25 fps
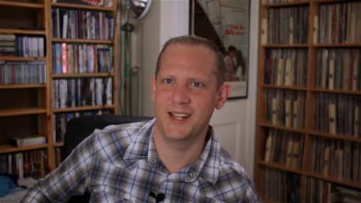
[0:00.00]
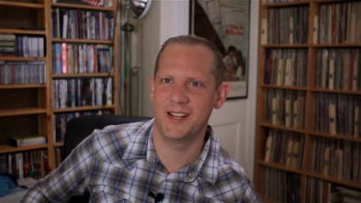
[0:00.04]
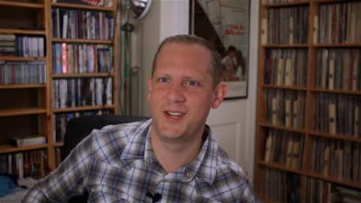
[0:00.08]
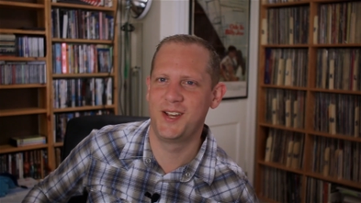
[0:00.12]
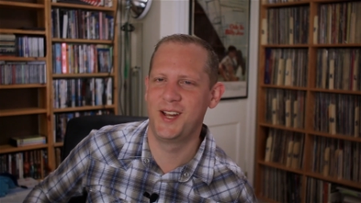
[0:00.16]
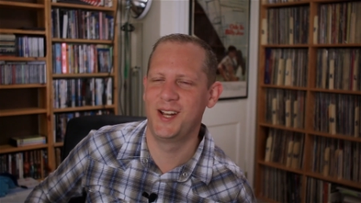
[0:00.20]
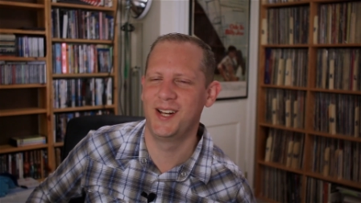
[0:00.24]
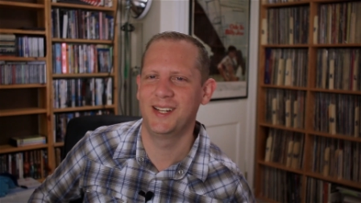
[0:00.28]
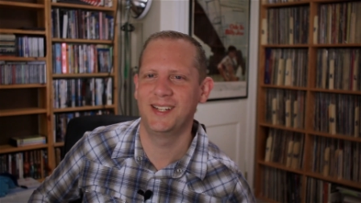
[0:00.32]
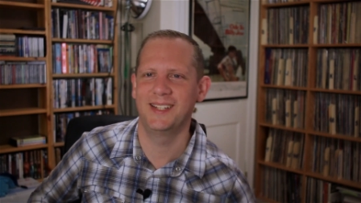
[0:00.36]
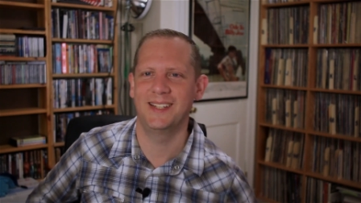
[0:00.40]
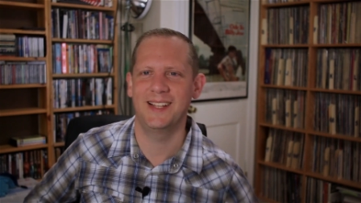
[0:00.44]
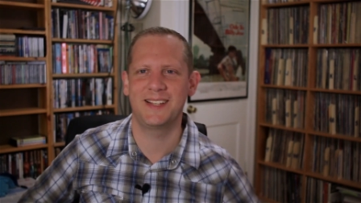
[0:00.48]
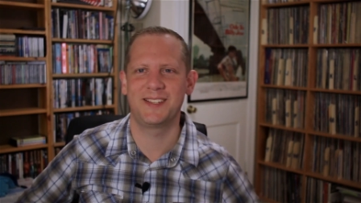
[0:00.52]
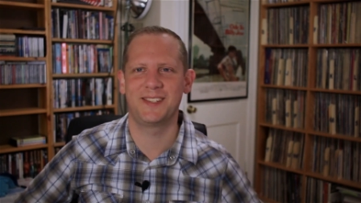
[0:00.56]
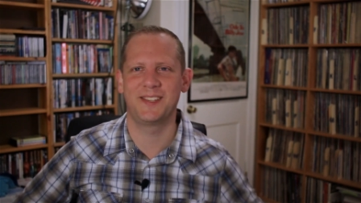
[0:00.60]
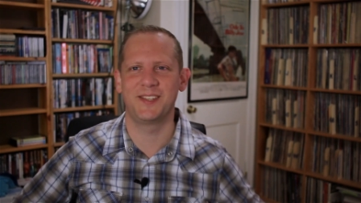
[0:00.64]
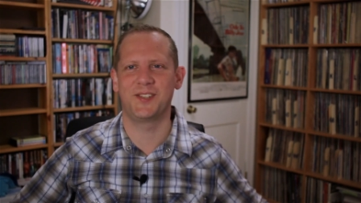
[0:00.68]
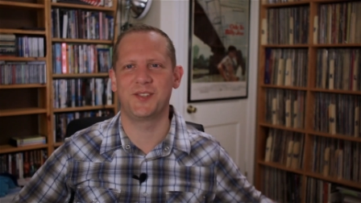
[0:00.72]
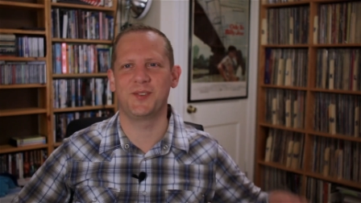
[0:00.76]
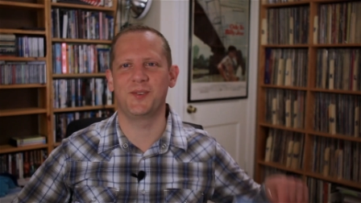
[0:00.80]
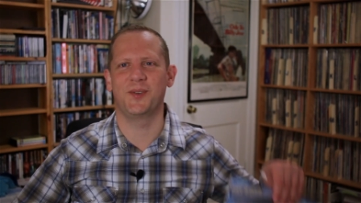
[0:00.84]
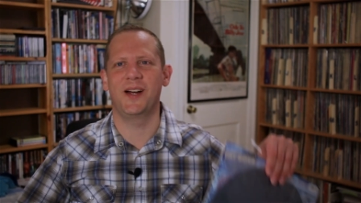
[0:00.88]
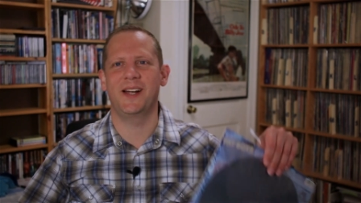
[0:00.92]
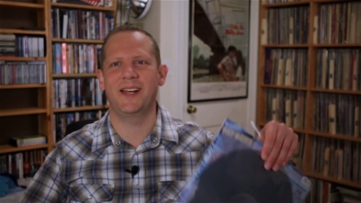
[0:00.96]
That's that's the
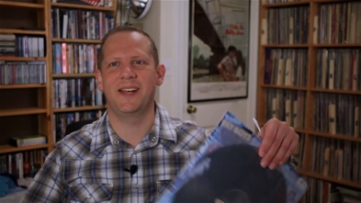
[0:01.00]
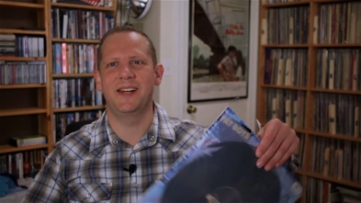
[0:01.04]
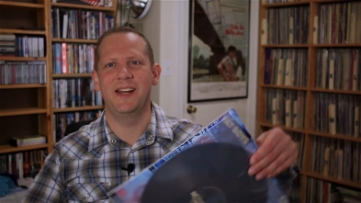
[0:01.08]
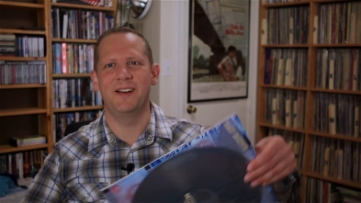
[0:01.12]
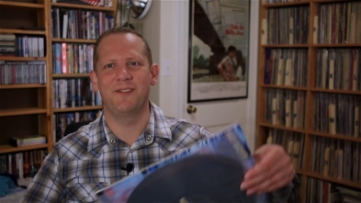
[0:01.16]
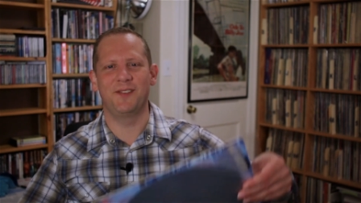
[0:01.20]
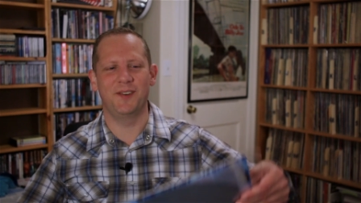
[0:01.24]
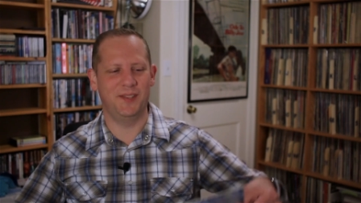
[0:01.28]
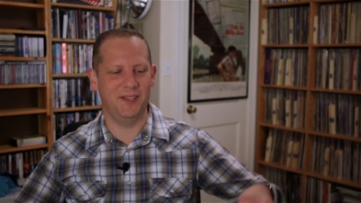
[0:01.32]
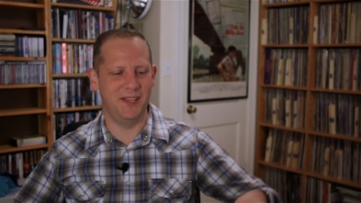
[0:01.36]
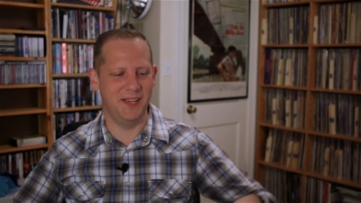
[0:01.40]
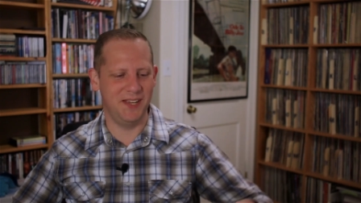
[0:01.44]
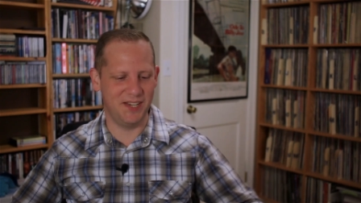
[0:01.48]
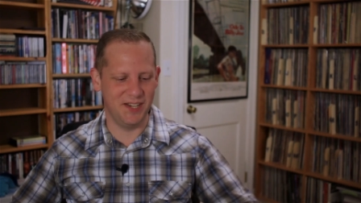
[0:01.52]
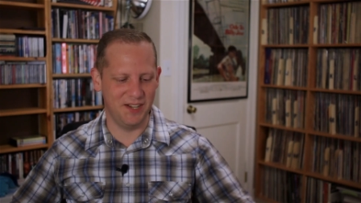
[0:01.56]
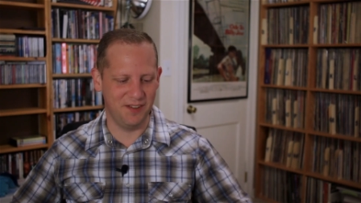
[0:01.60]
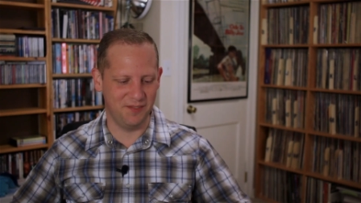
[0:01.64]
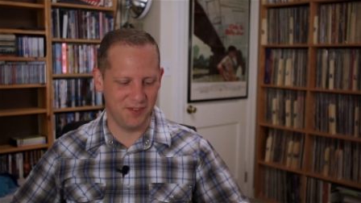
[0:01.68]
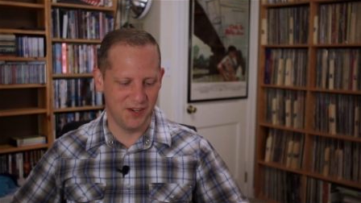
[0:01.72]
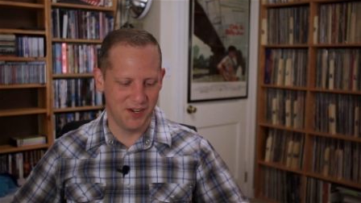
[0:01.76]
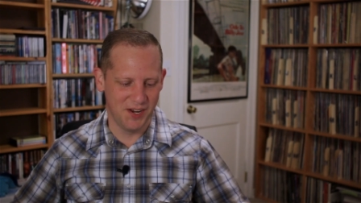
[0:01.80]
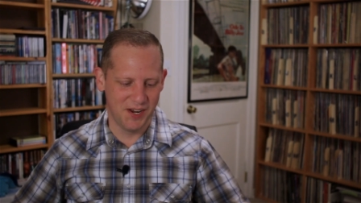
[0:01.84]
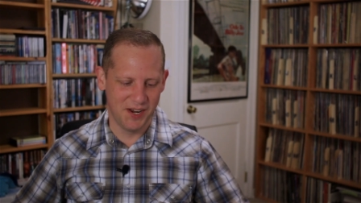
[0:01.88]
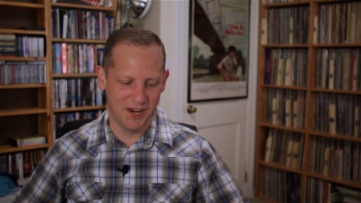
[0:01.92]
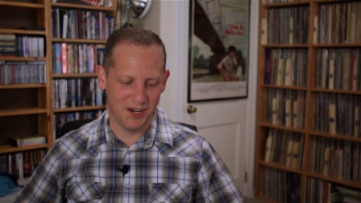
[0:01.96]
store I can never think of.